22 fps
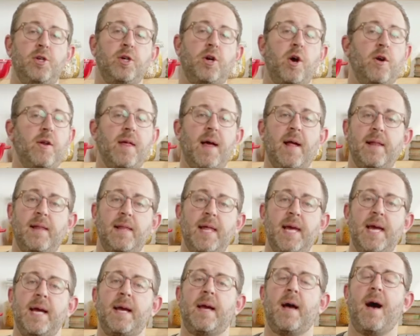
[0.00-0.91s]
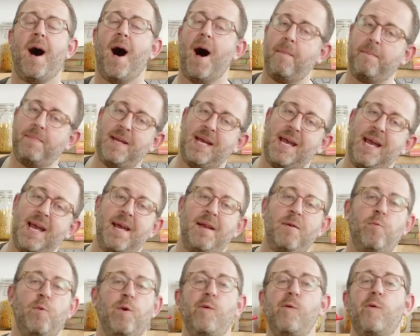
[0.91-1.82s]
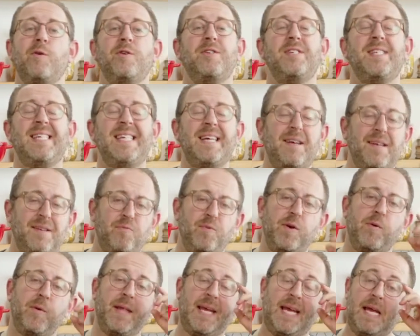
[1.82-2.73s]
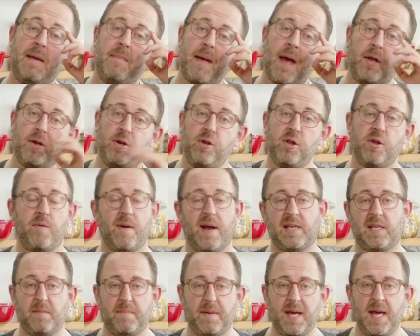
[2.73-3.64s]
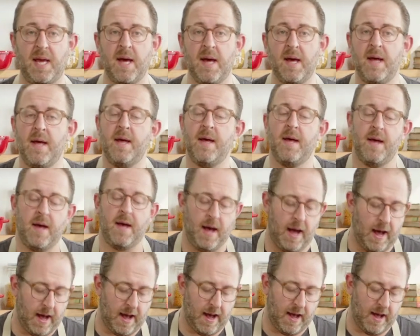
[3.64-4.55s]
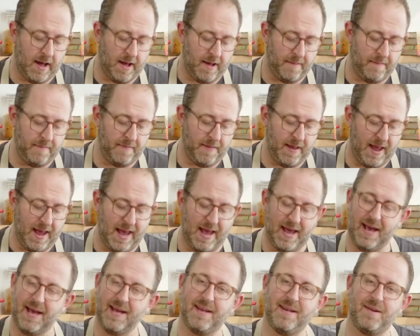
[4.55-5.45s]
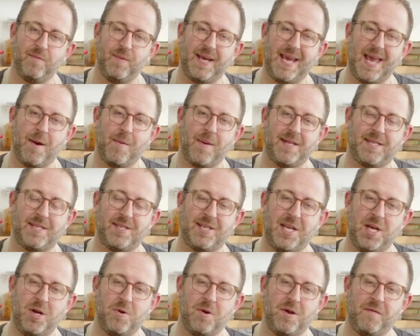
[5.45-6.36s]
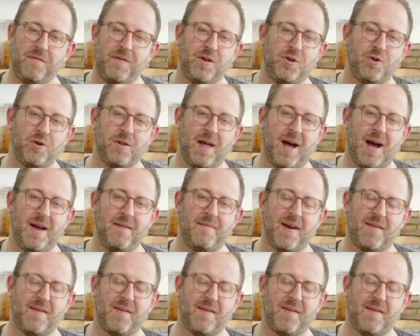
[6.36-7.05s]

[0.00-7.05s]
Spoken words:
So go to that link, opt in. We will email you the recipe. And we can't wait to see you in a future live.